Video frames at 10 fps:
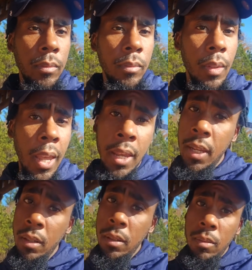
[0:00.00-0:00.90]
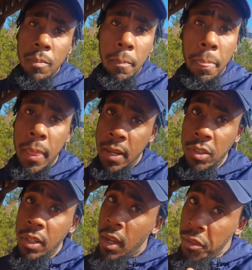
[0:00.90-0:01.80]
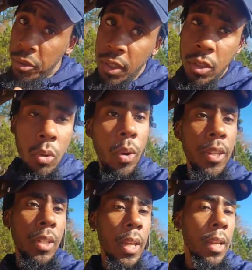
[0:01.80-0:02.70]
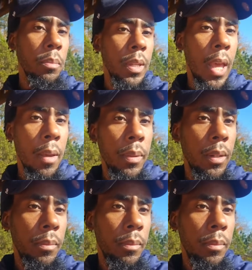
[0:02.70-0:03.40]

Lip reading: And here's another situation that could be happening.